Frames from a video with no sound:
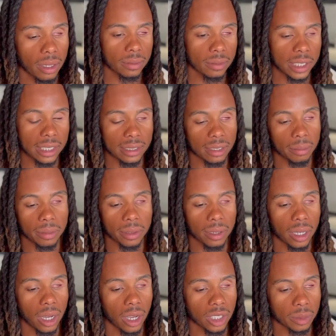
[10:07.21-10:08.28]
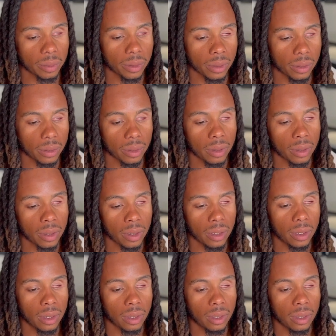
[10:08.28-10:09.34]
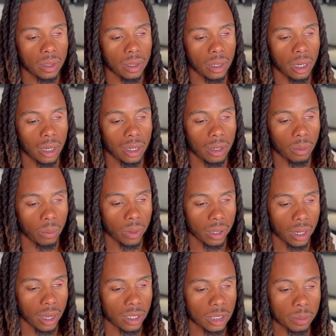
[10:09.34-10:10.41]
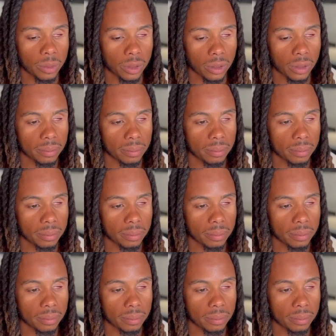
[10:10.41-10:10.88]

They took me to the hospital. One hospital